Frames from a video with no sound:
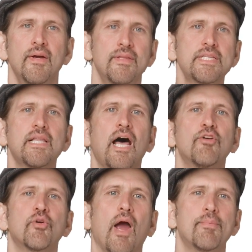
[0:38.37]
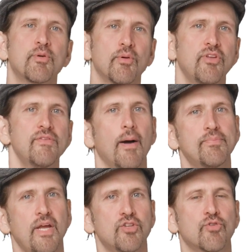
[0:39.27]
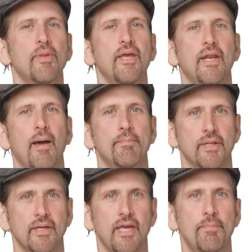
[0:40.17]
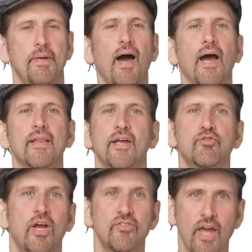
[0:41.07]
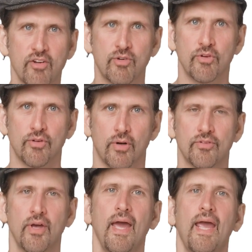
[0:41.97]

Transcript: This allows your app to receive updates from the in-app billing API like transaction results